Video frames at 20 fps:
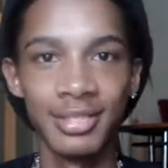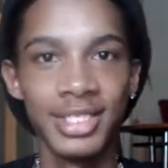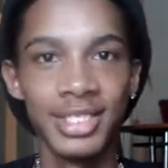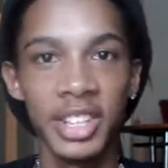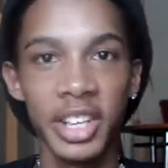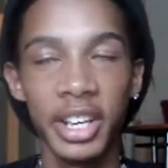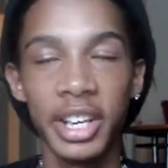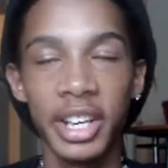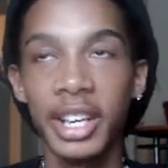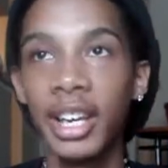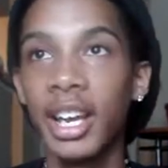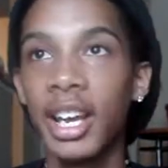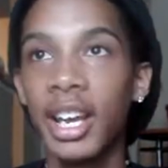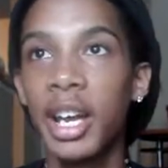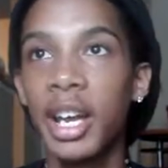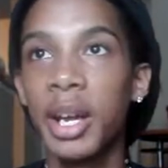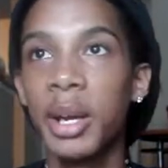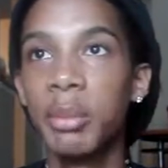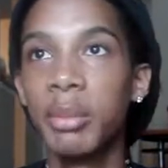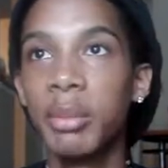sorry.
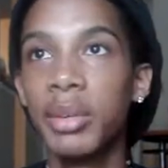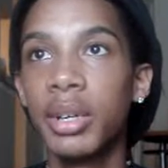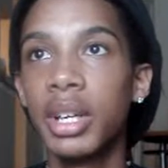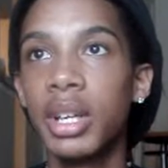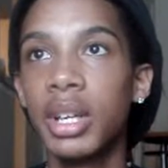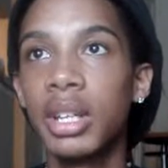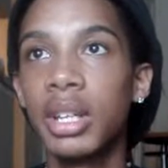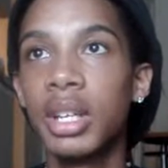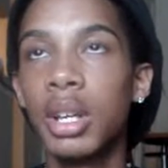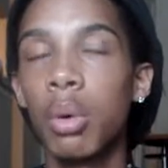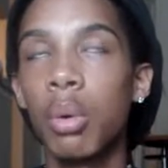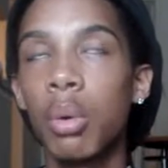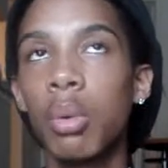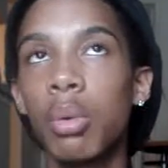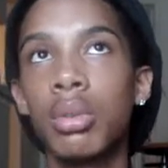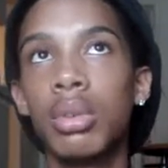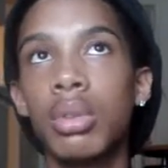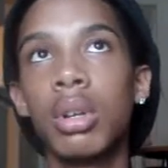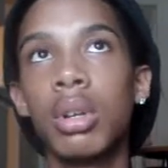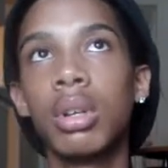But the
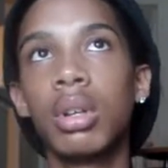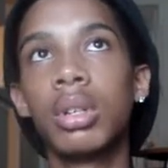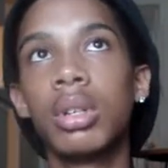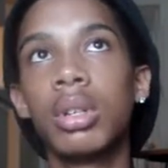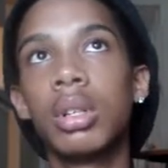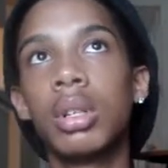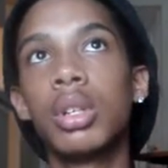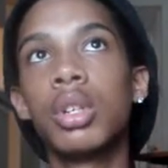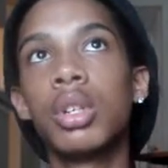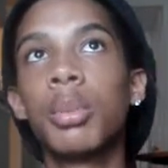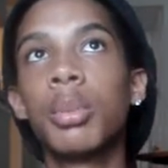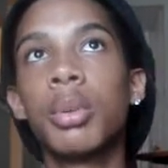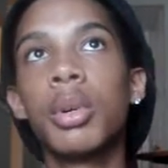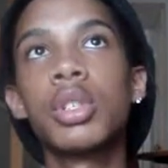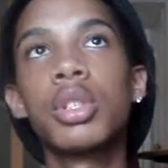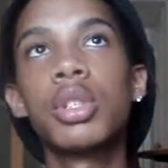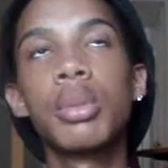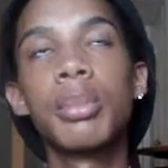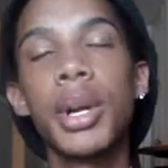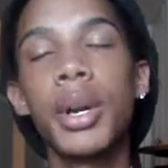your
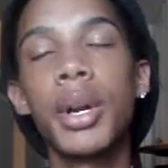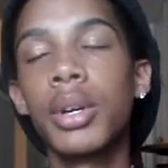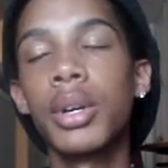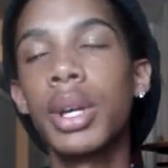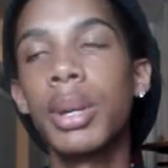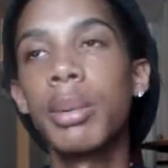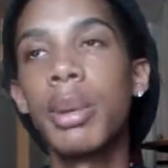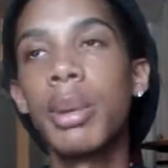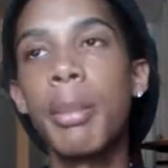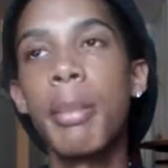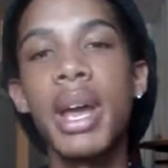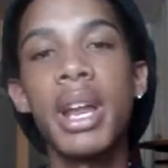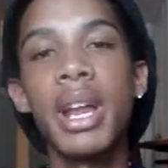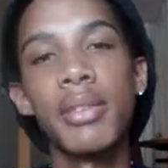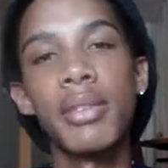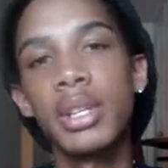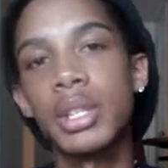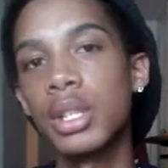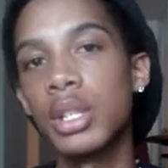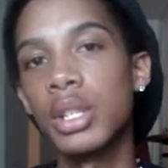personal power can be
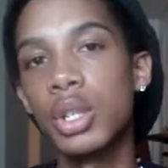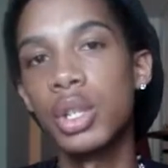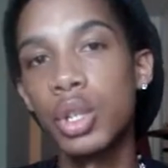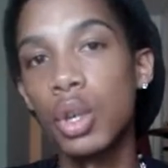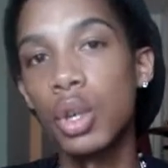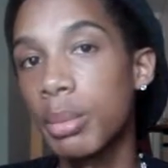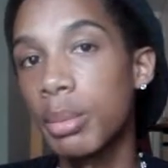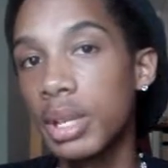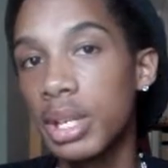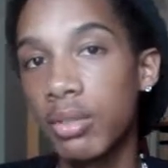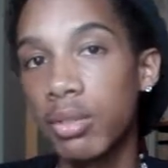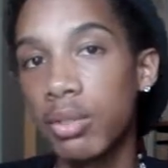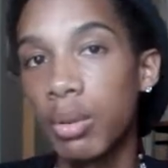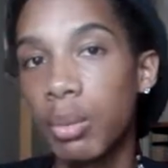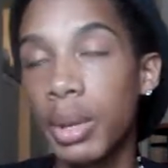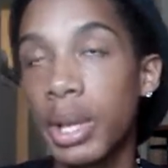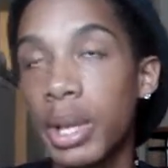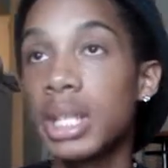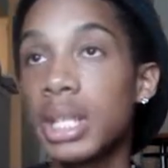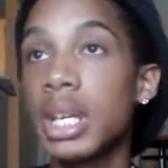manifested in so many different
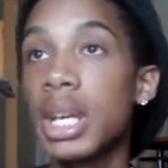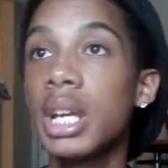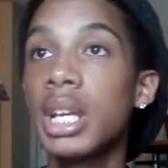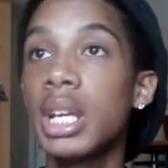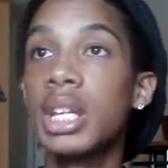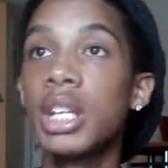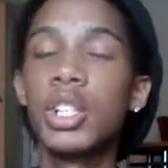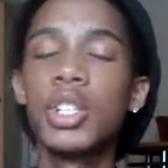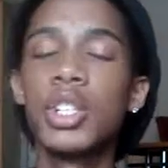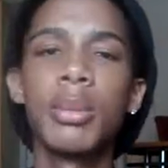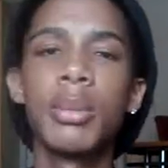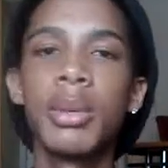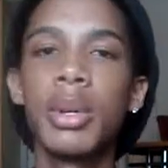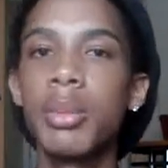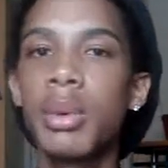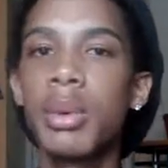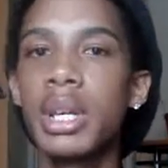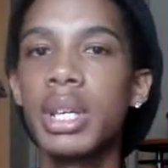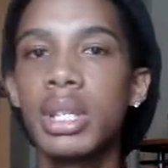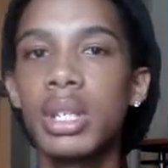ways. There's so many
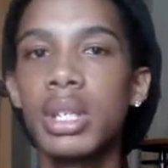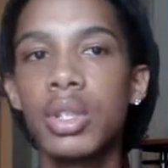ways